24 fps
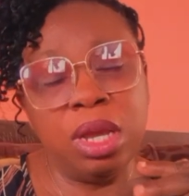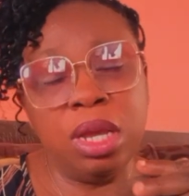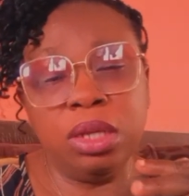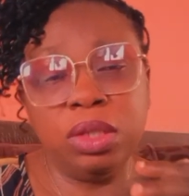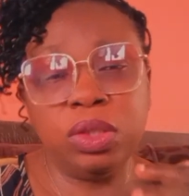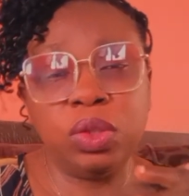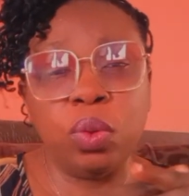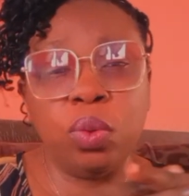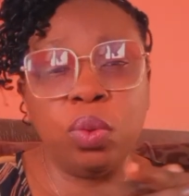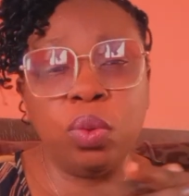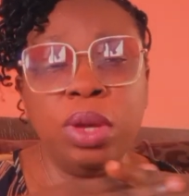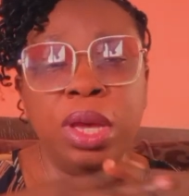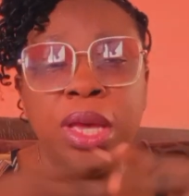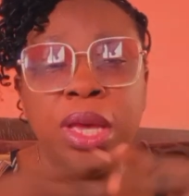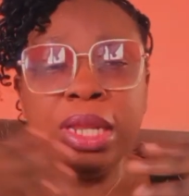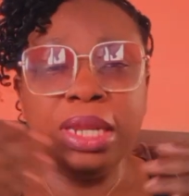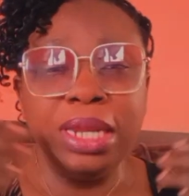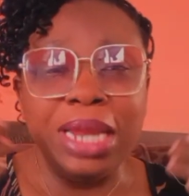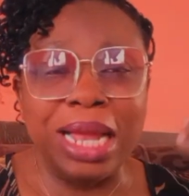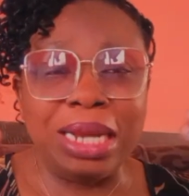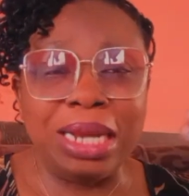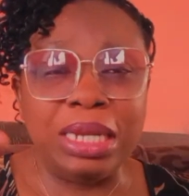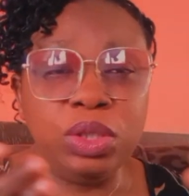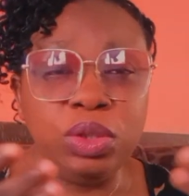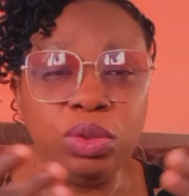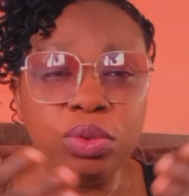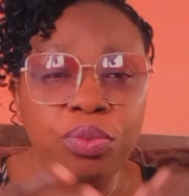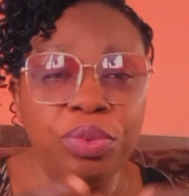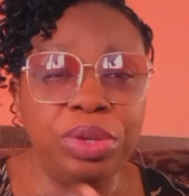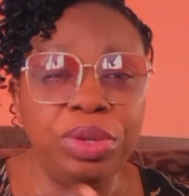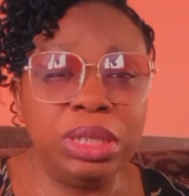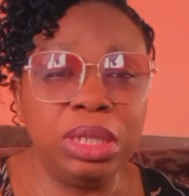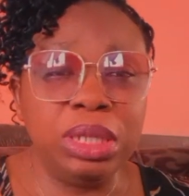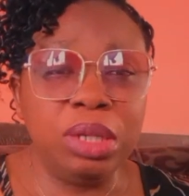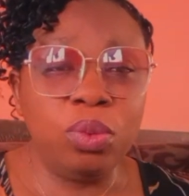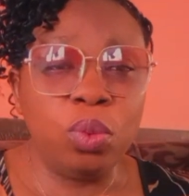So that is the
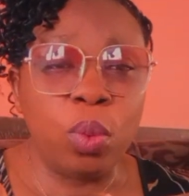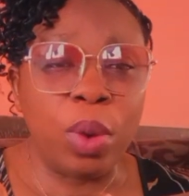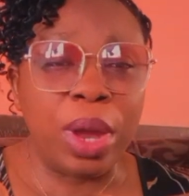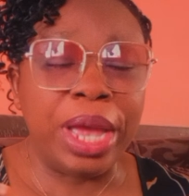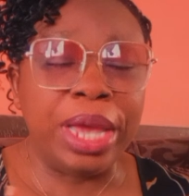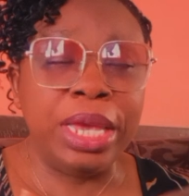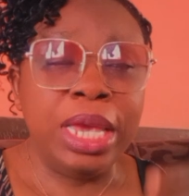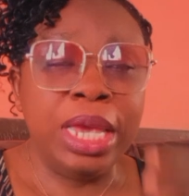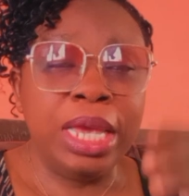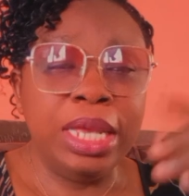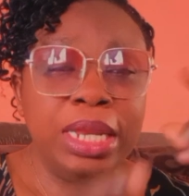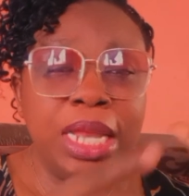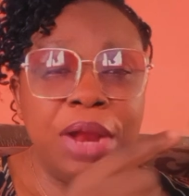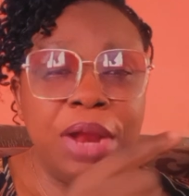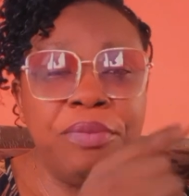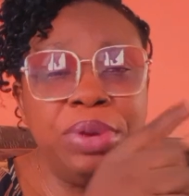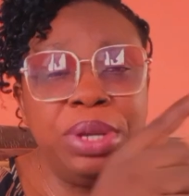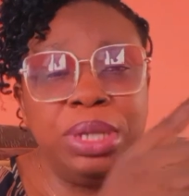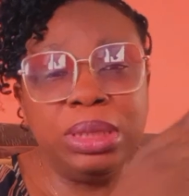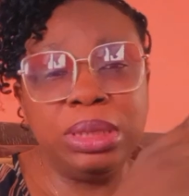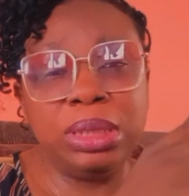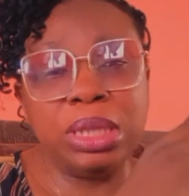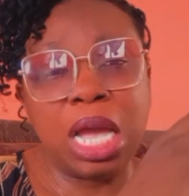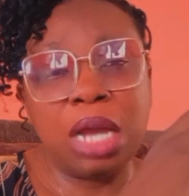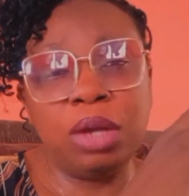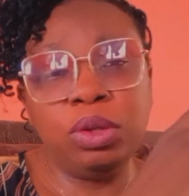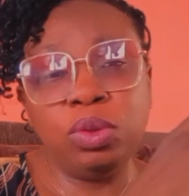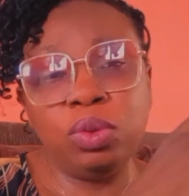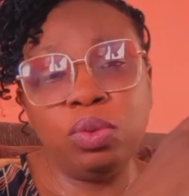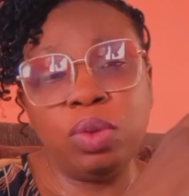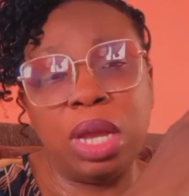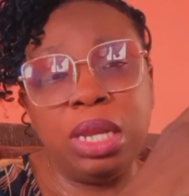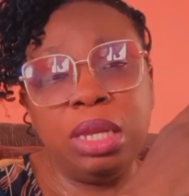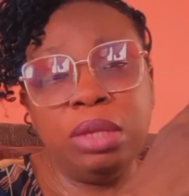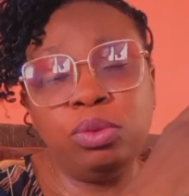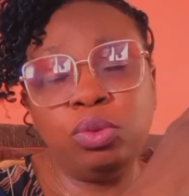reason why there is
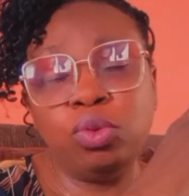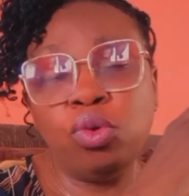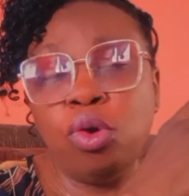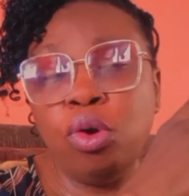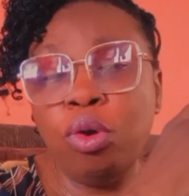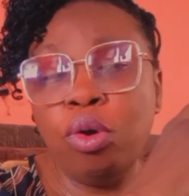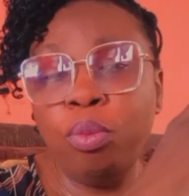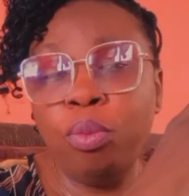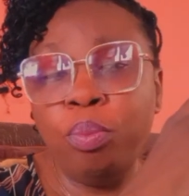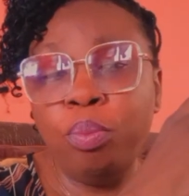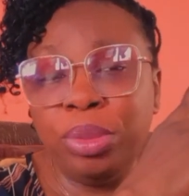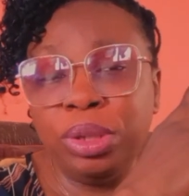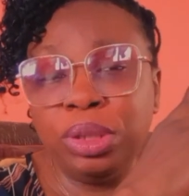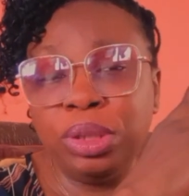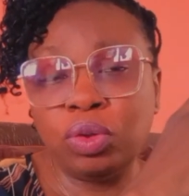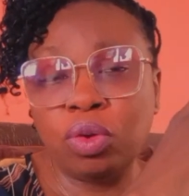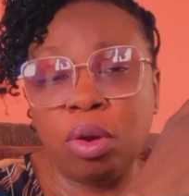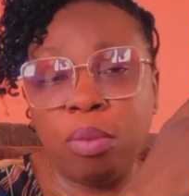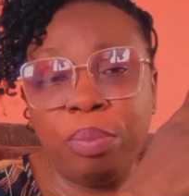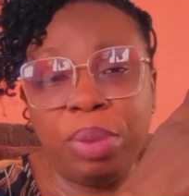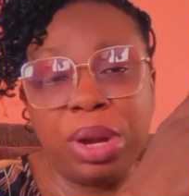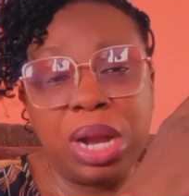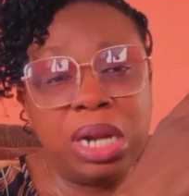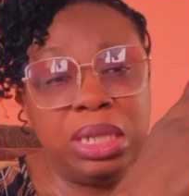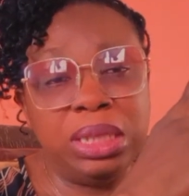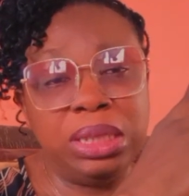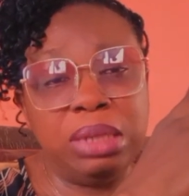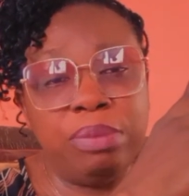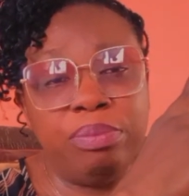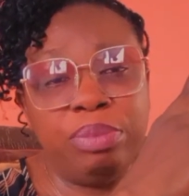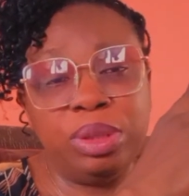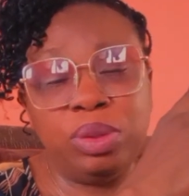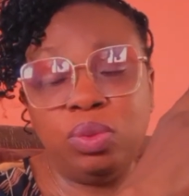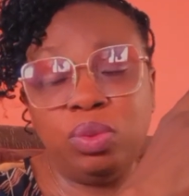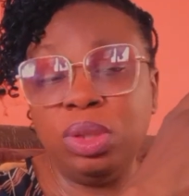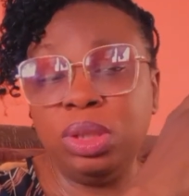actually so much comparison
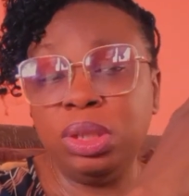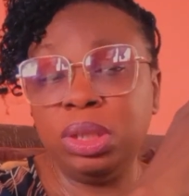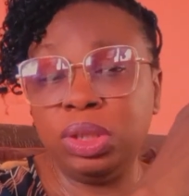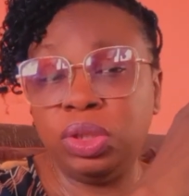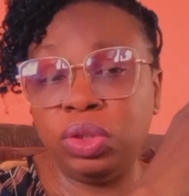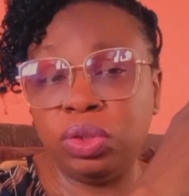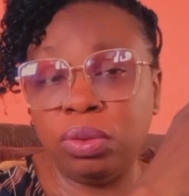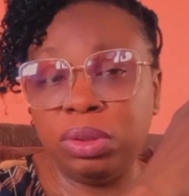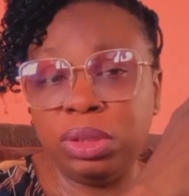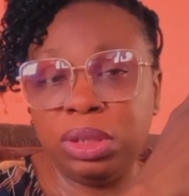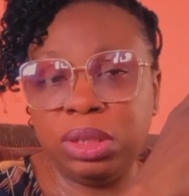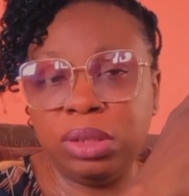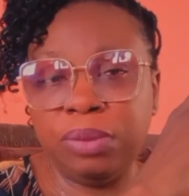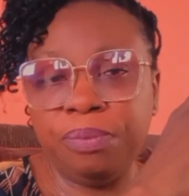between the church